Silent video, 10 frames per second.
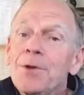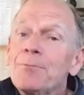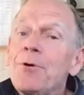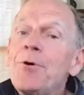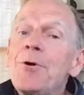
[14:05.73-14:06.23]

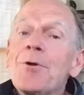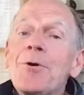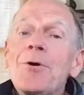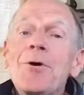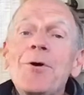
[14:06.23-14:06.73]
Poor
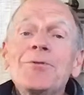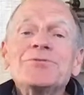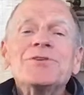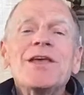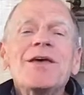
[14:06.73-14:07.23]
old
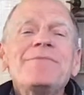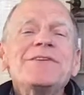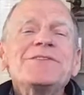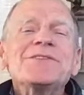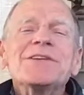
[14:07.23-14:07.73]

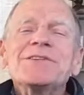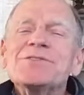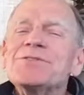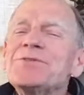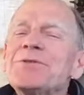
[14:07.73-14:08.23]
Jimmy
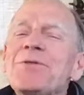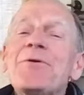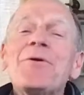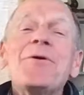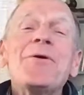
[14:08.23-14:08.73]
sits
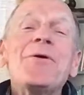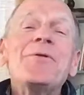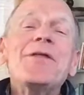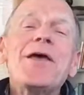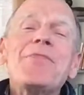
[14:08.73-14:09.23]

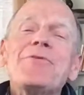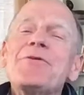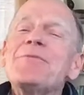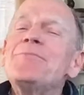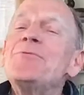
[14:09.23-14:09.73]
alone in
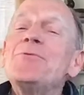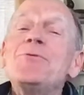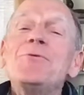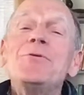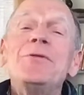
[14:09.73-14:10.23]
the
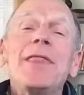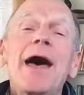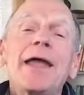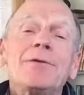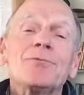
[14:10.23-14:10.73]

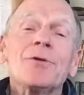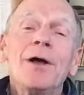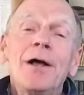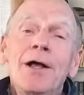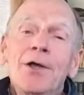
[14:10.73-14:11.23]
moonlight,
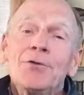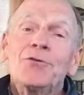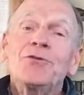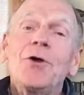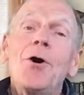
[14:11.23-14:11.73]

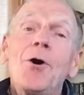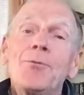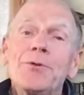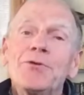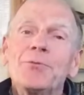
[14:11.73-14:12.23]
saw
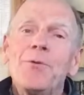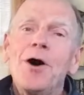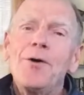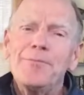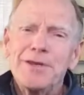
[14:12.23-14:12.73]
his
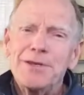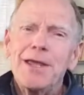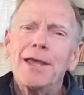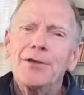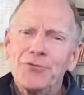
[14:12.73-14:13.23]
woman
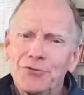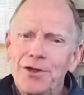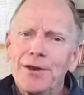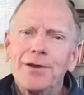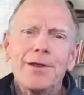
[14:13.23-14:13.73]
kiss
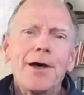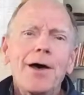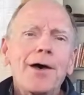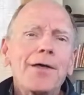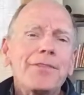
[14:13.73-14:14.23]

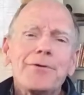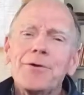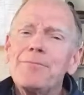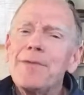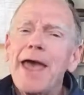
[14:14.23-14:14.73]

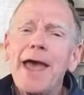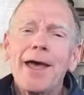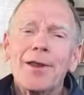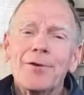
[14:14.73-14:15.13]
another man.